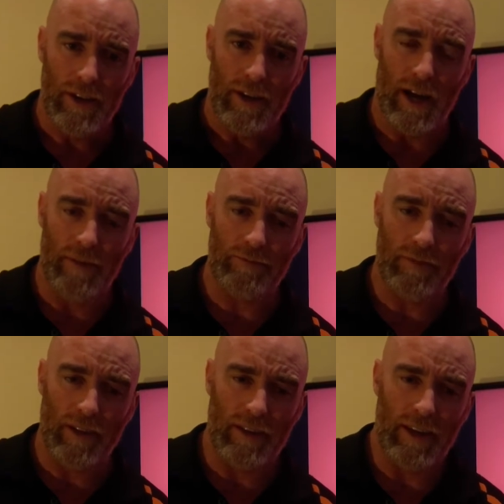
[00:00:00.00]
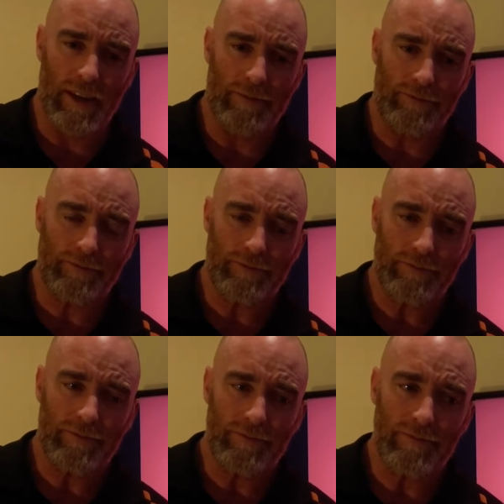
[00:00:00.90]
The
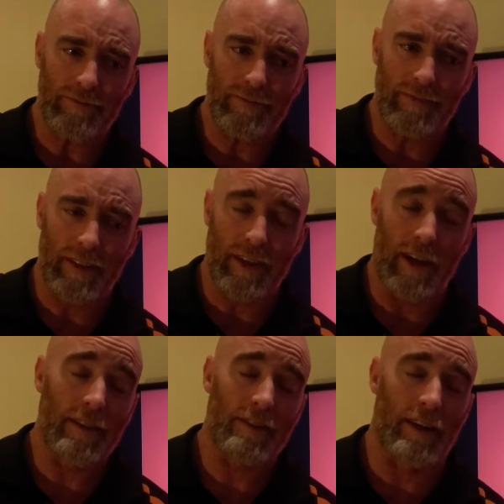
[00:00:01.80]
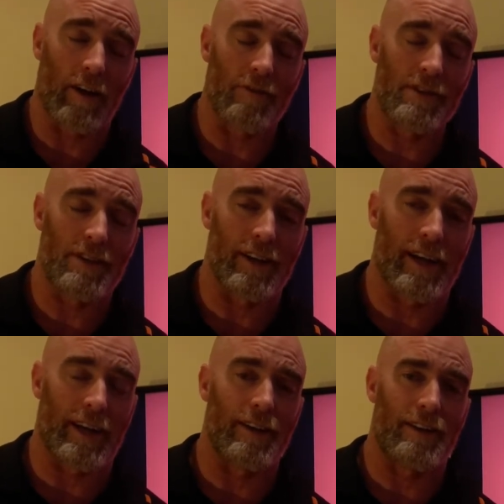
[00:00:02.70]
other thing, obviously,
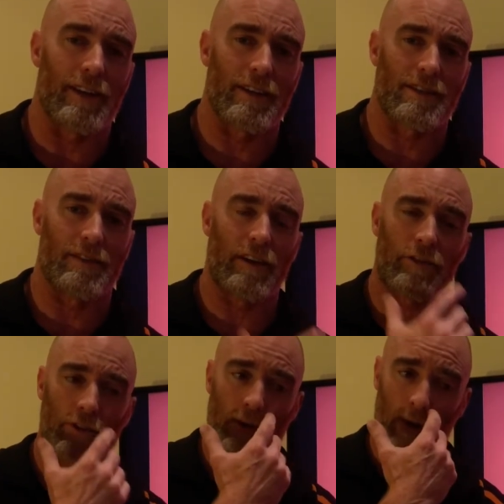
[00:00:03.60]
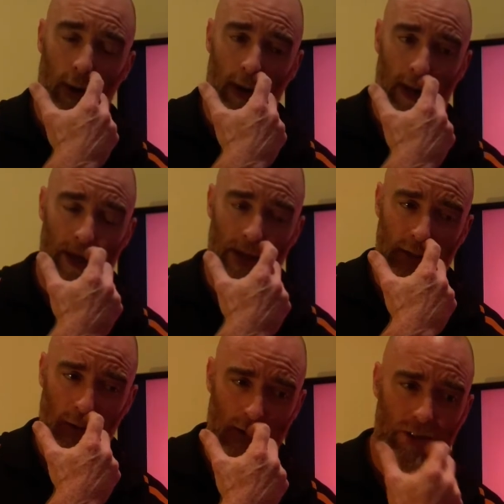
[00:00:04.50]
like anything else, I touched on it earlier, is
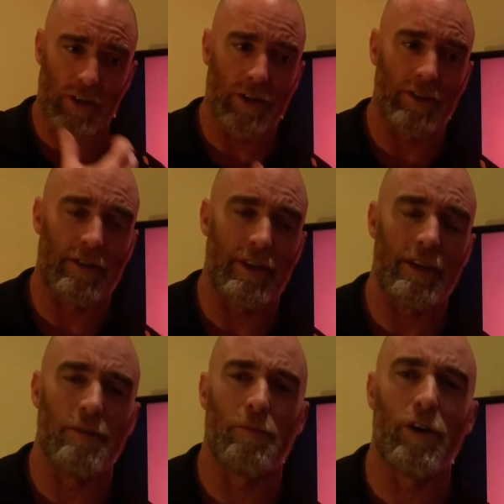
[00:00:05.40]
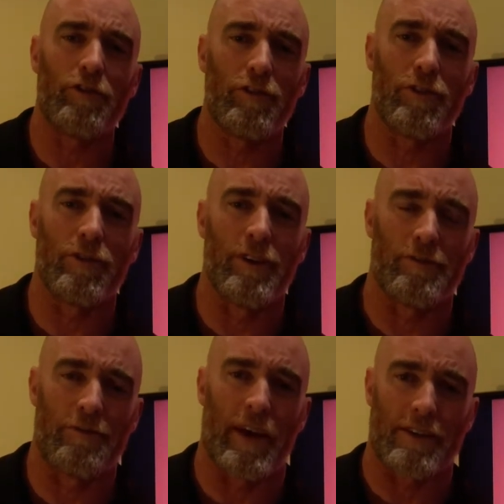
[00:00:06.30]
also the emotional
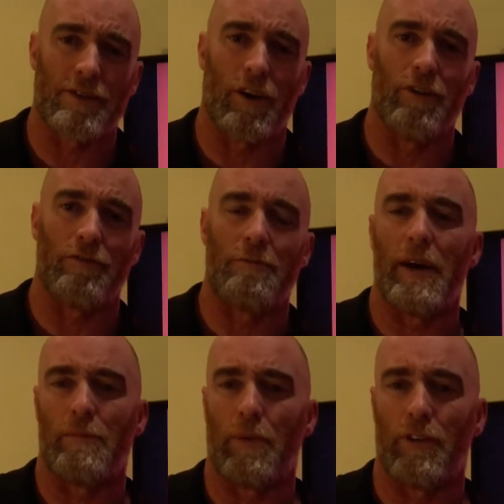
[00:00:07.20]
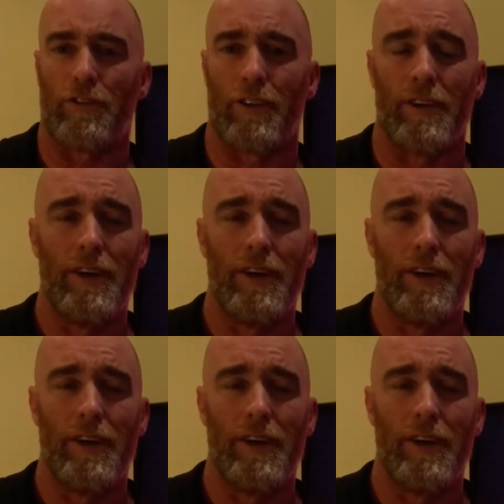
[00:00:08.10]
effects of bad posture.